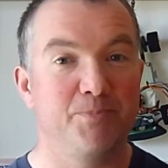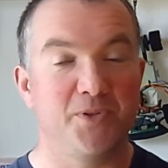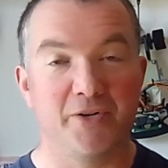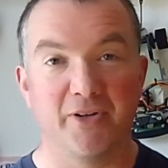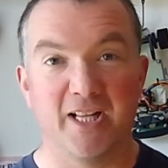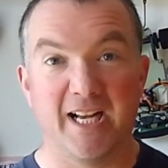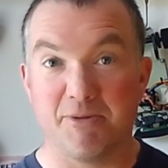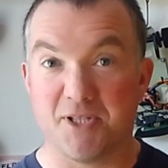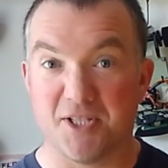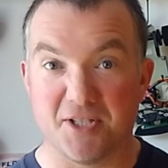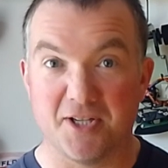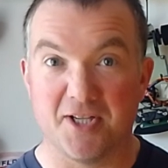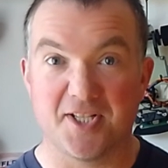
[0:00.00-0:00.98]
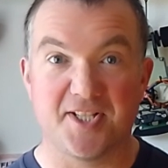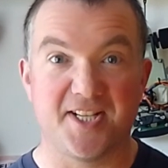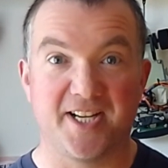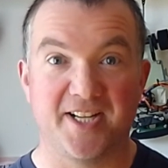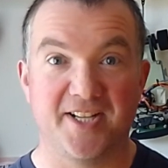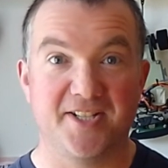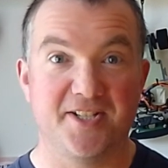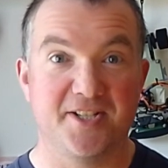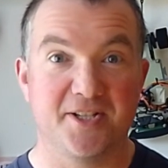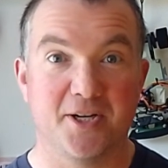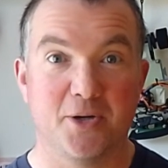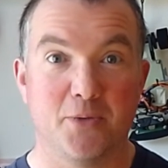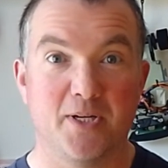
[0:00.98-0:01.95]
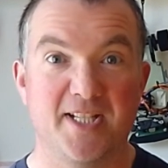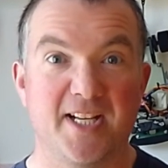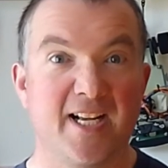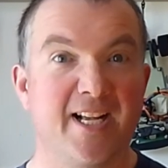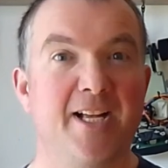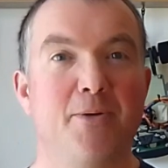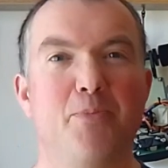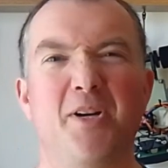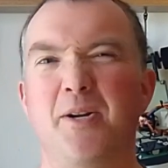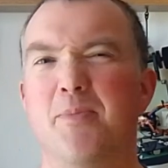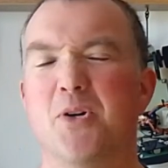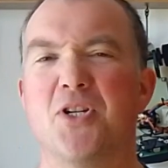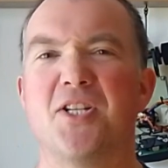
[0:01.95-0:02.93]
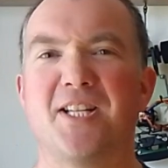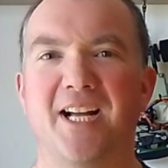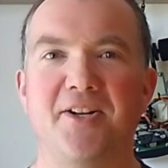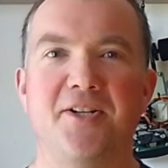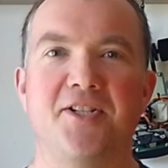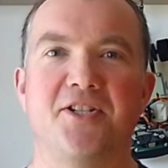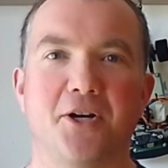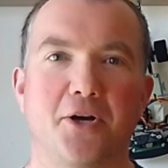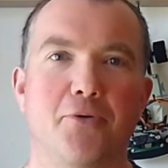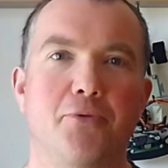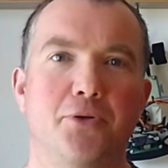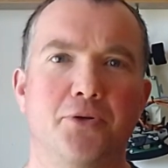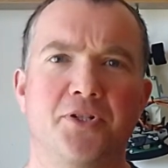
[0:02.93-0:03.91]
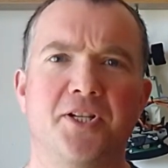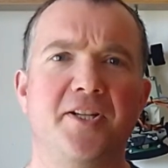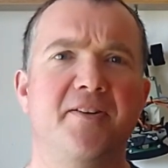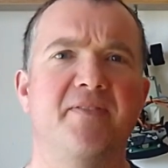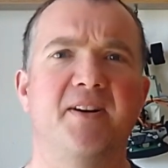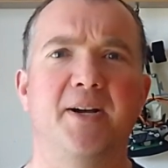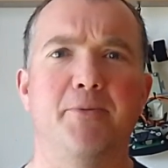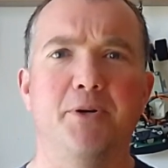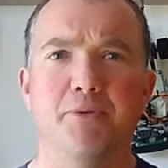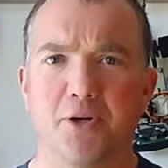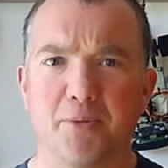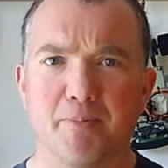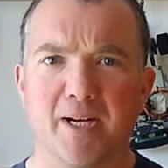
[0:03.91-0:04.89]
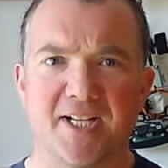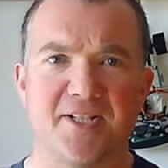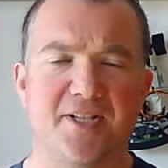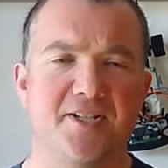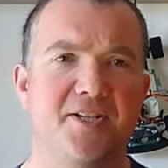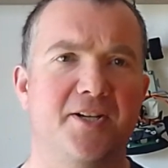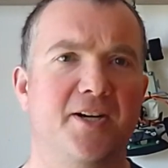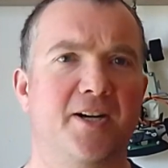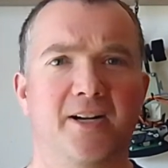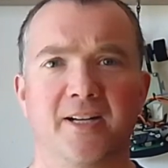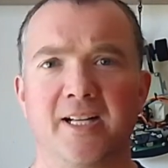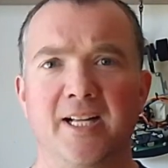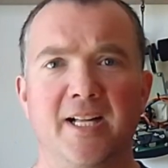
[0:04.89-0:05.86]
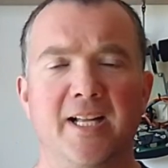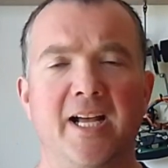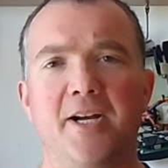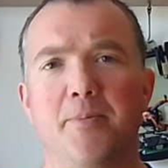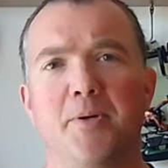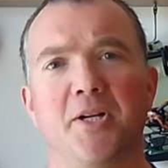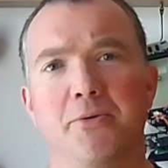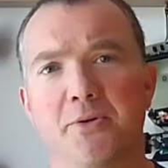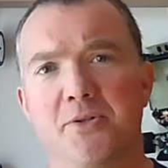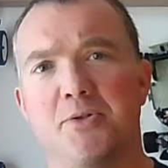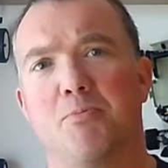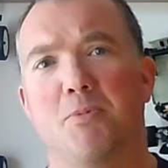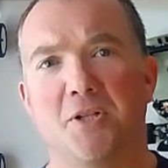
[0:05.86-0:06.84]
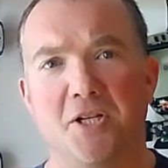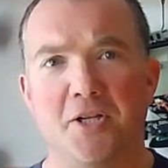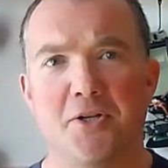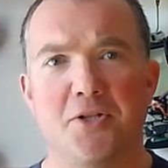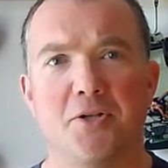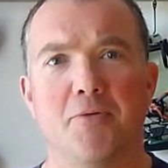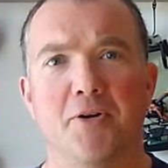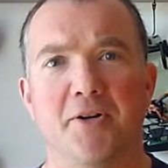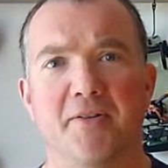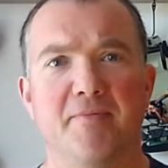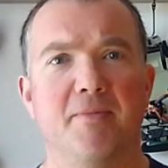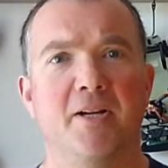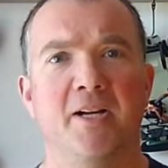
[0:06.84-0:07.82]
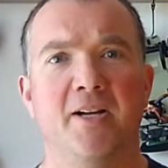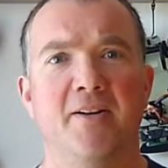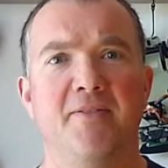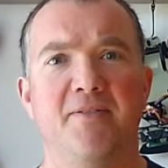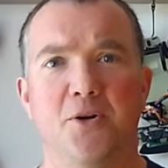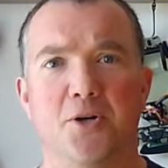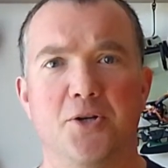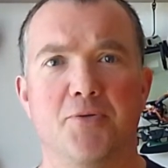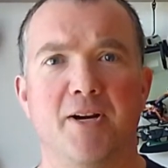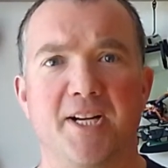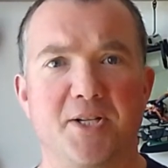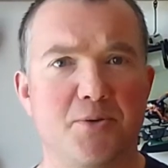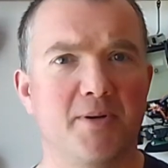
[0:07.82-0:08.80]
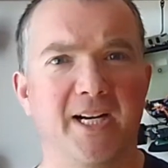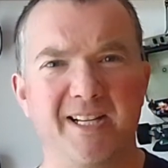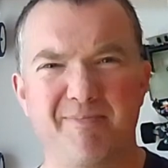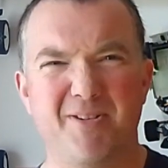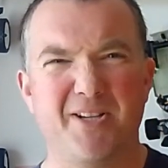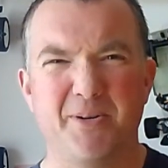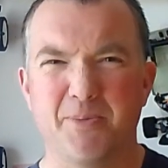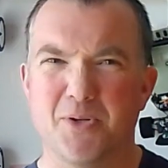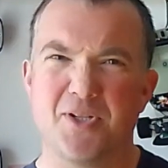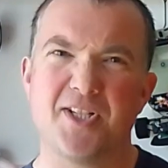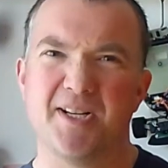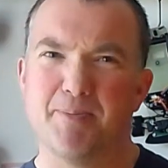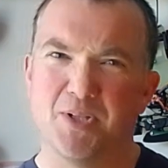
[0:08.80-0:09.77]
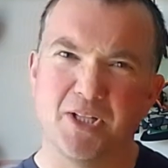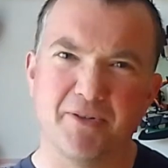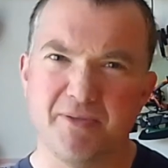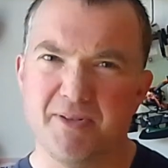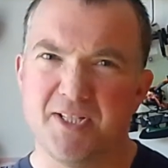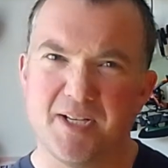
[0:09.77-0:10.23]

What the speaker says: you're allowed to source tyres as always. Pretty much standard sort of rules that you'd find with Roadmasters or anybody that used to run at Force RaceWay. Pretty much similar